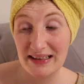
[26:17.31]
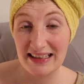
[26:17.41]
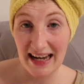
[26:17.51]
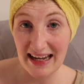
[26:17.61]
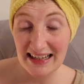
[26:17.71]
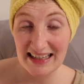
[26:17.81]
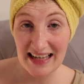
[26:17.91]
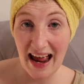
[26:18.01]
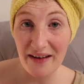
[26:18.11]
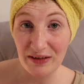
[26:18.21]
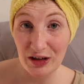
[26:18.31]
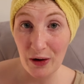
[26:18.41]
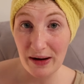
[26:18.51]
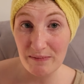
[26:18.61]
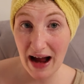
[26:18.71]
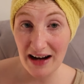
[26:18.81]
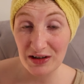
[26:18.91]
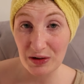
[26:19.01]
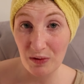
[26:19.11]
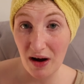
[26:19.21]
date set for going back
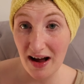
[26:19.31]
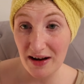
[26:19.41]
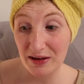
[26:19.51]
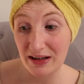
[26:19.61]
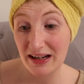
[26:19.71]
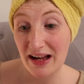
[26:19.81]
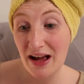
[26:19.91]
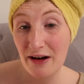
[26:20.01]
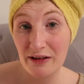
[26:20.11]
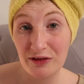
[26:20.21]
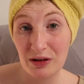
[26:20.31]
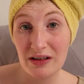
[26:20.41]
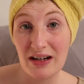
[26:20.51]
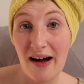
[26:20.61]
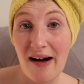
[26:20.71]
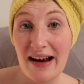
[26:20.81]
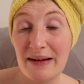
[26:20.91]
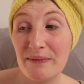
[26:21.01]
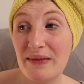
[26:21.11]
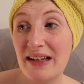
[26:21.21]
to work full
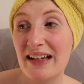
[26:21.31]
time.